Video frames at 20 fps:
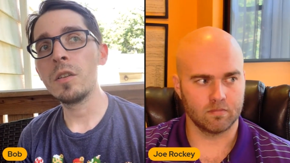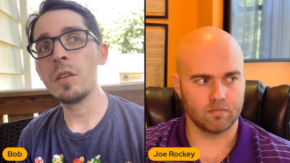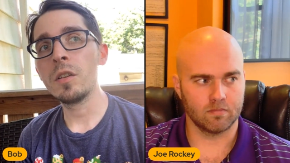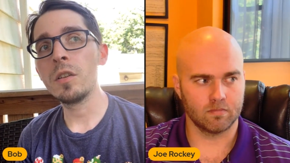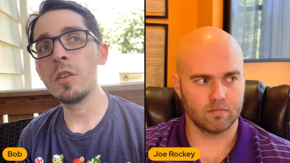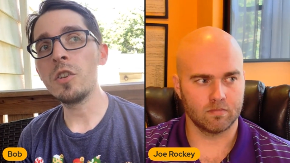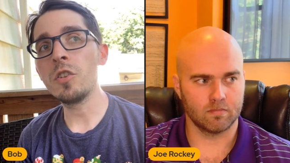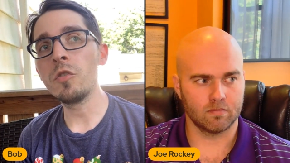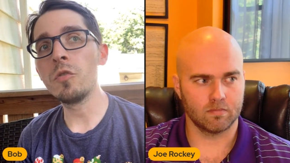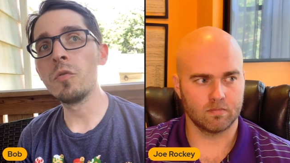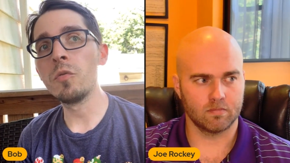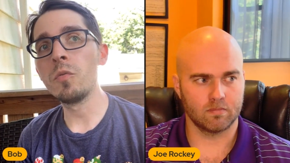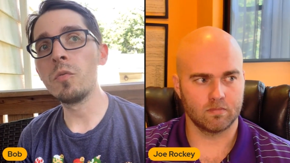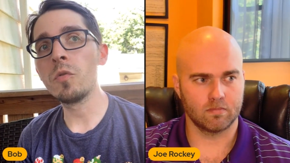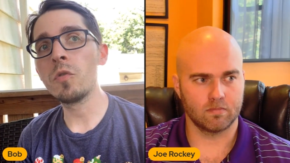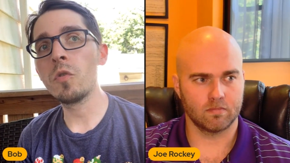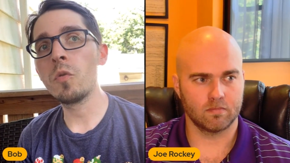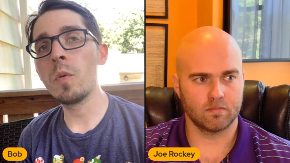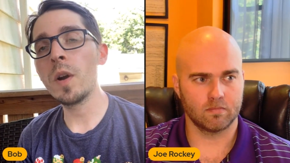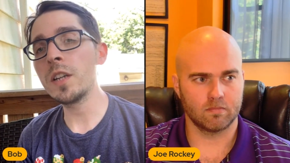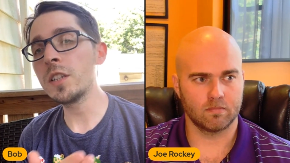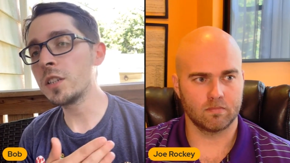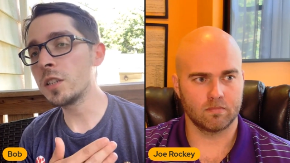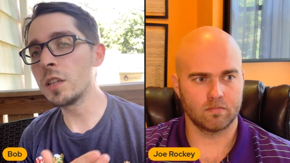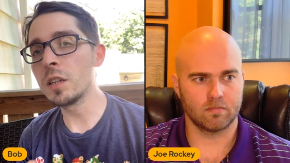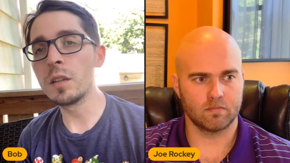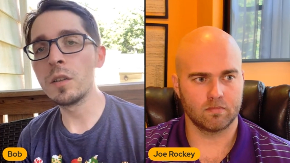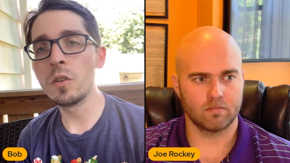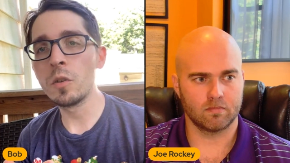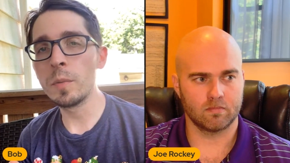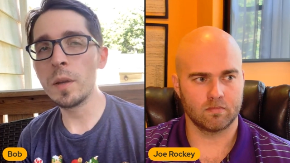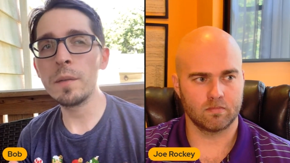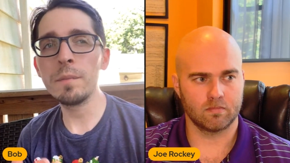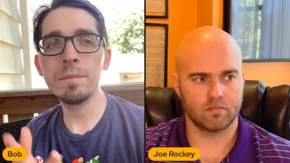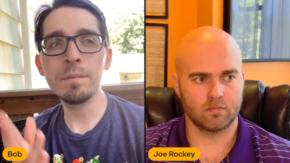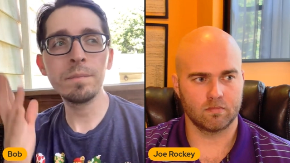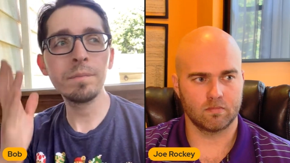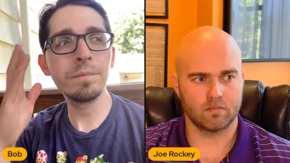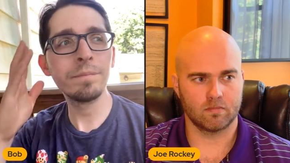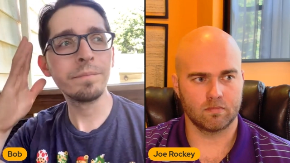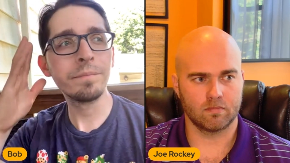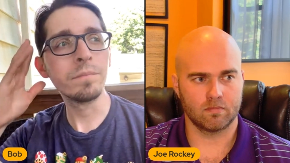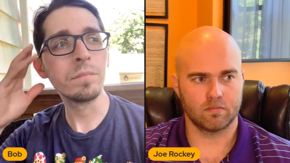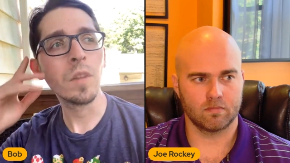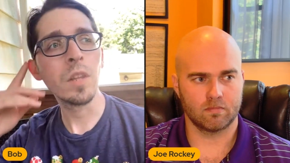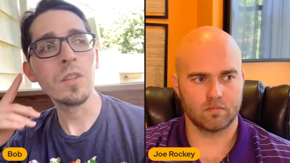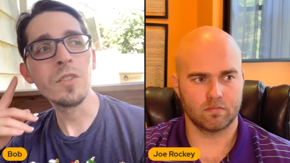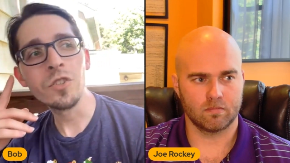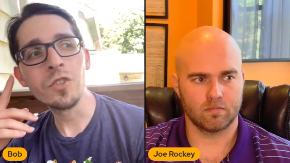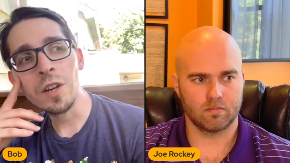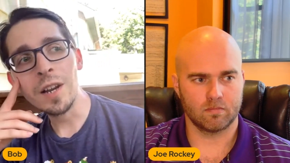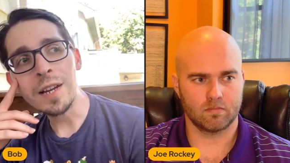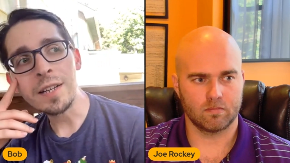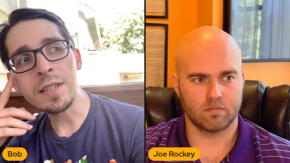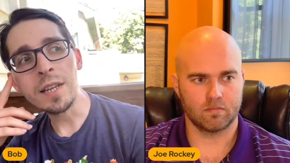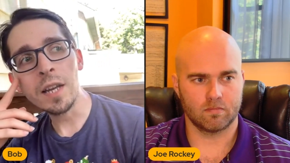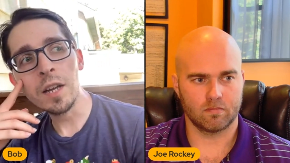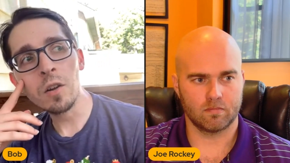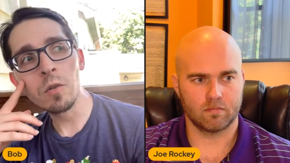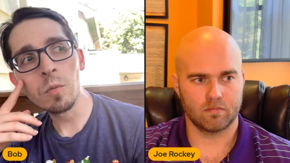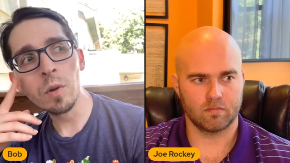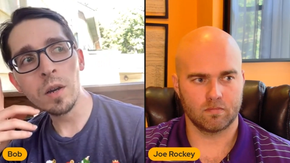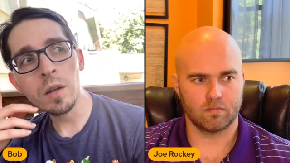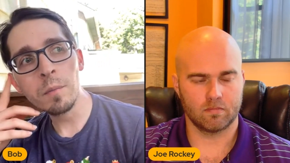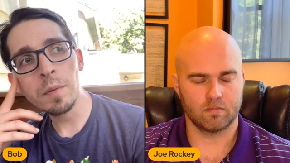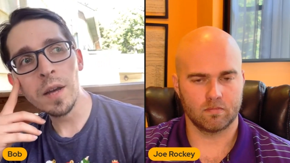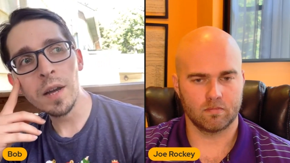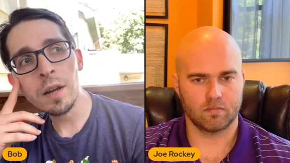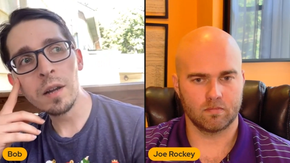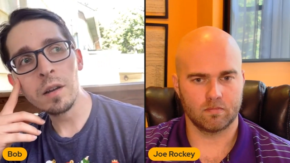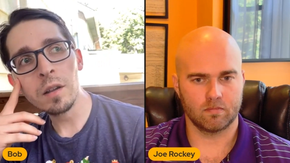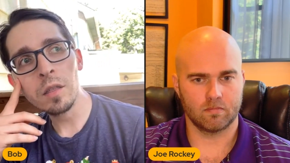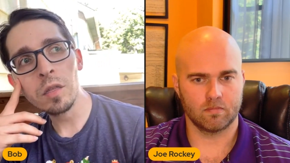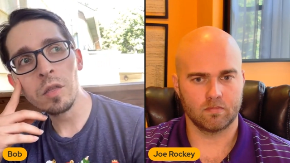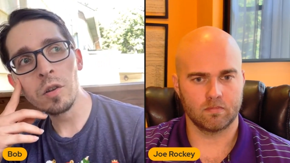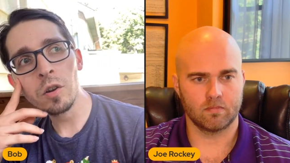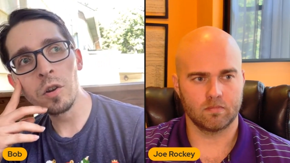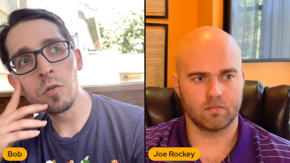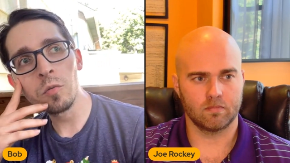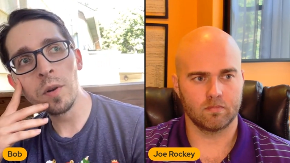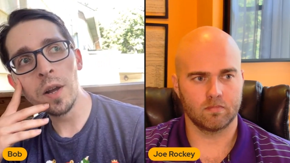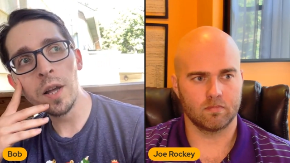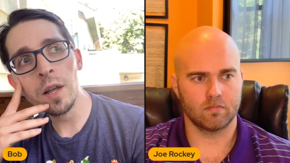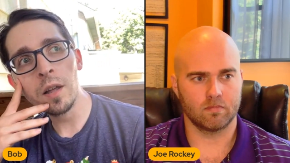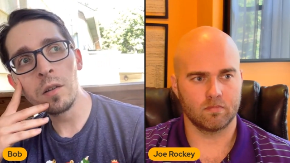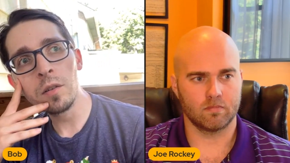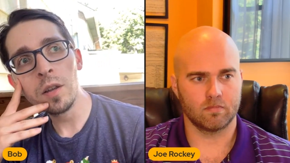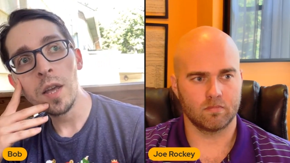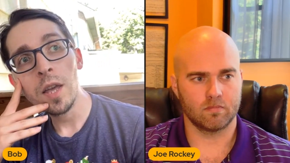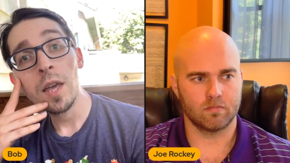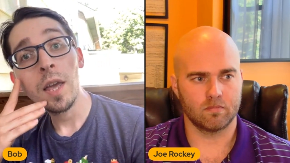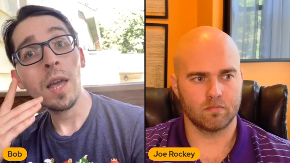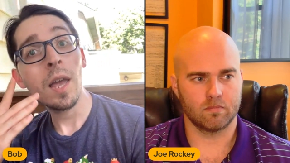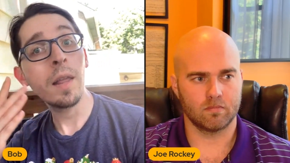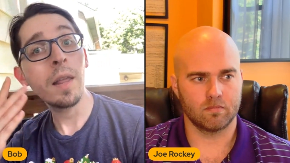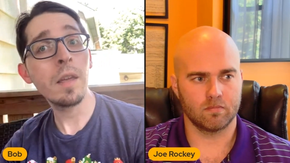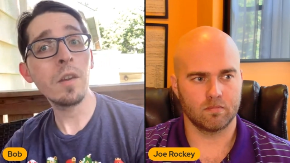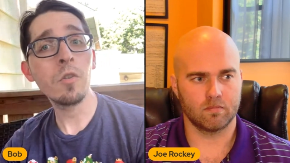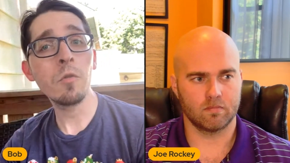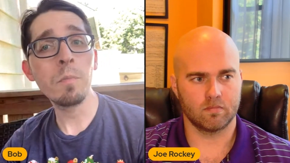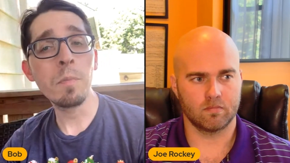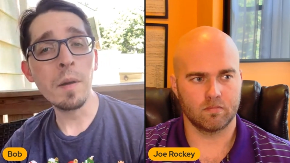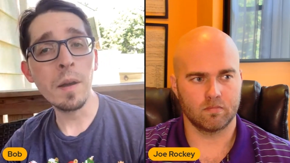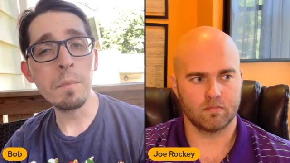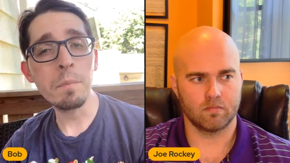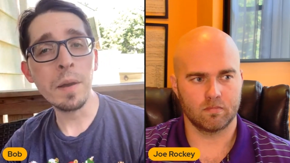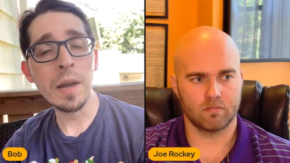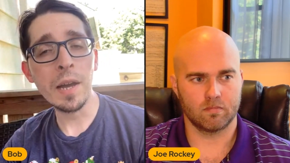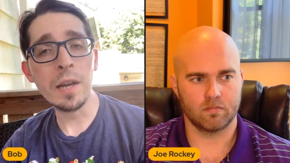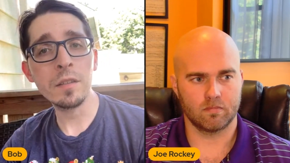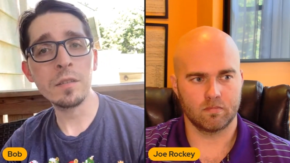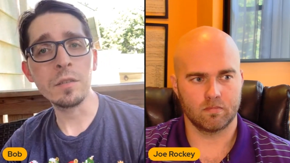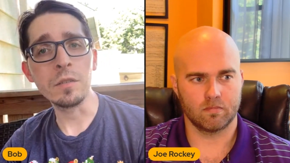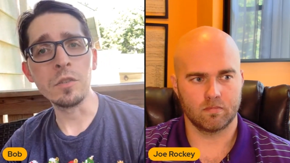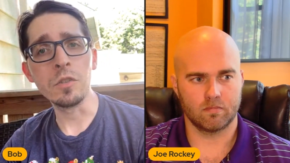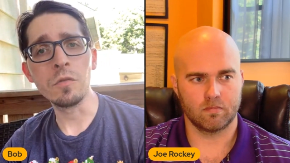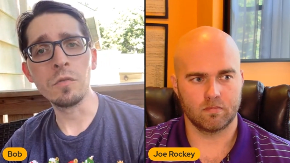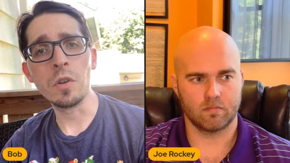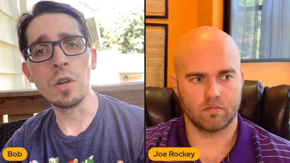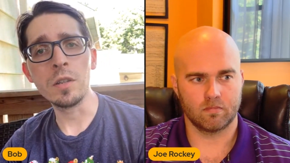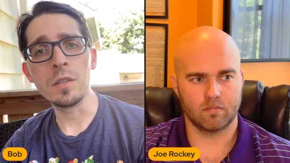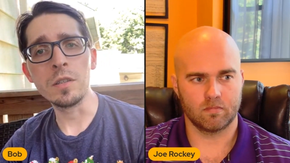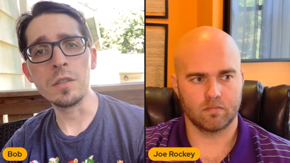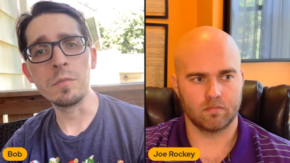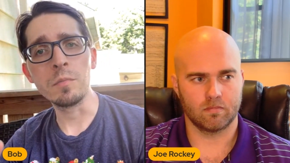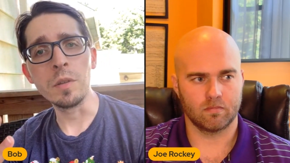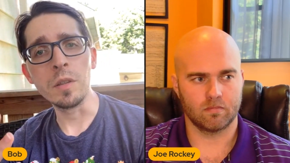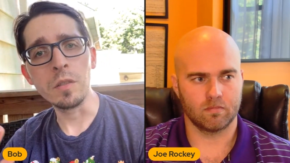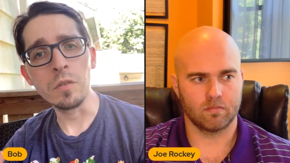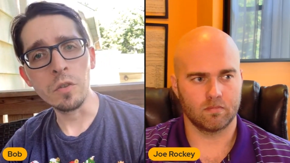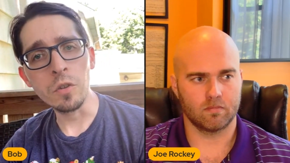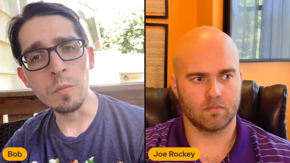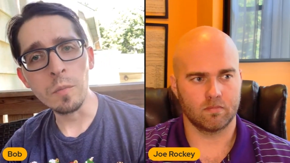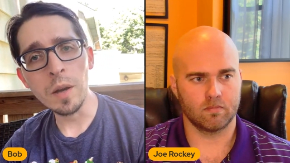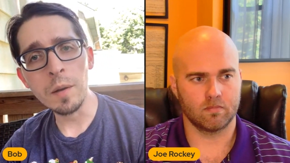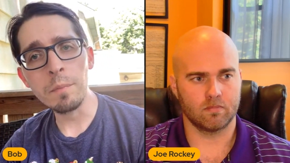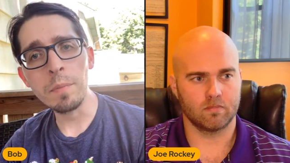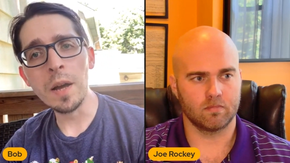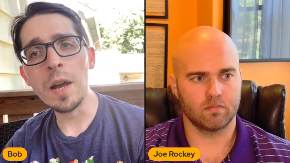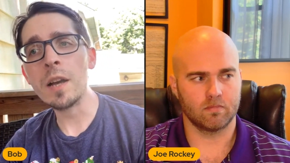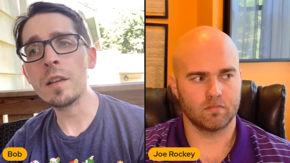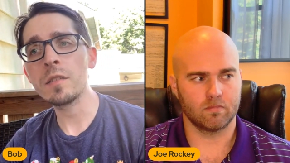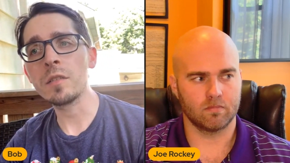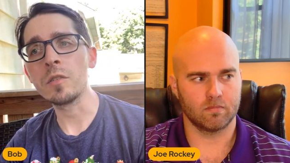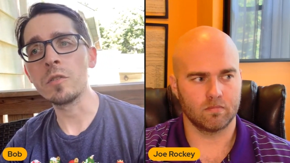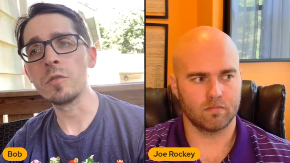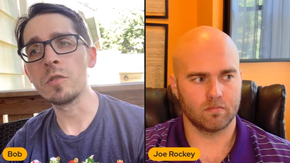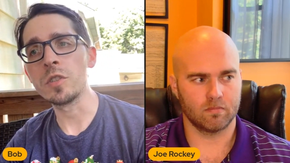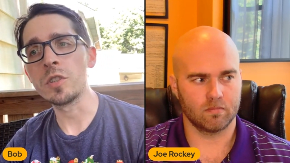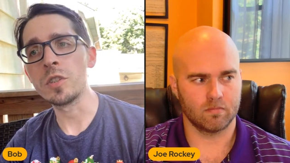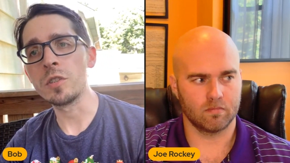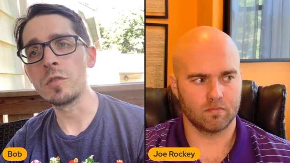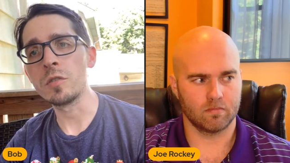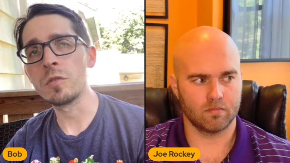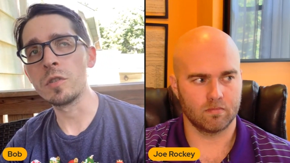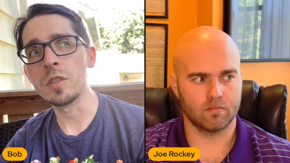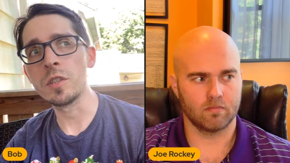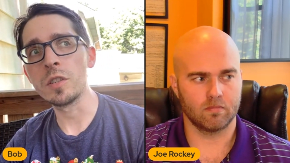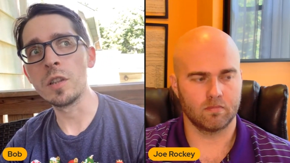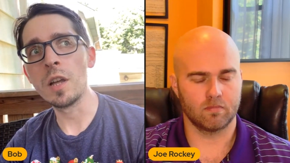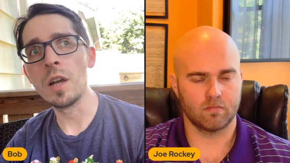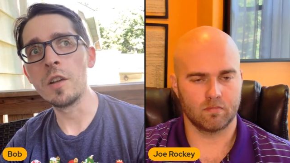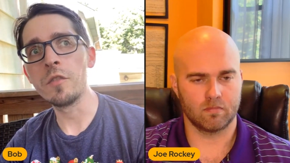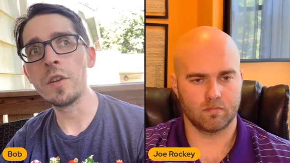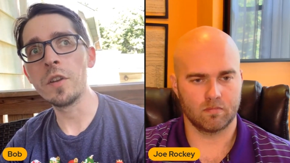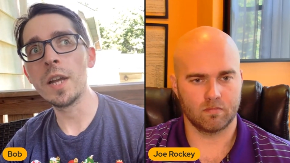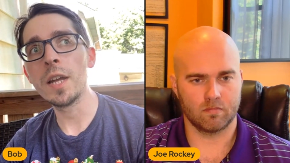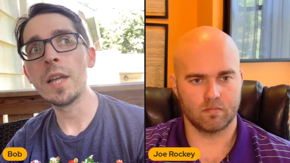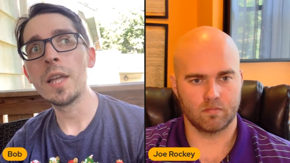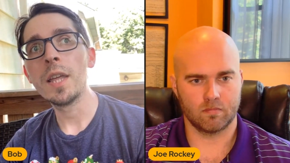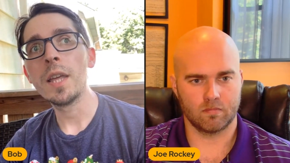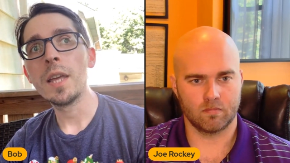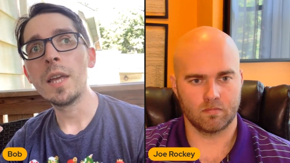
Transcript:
Speaker 1: you question a little bit, hmm, should I take a running back in the third round? And then you might pass on Devonta Smith, or you might pass on Chris, Chris Olave.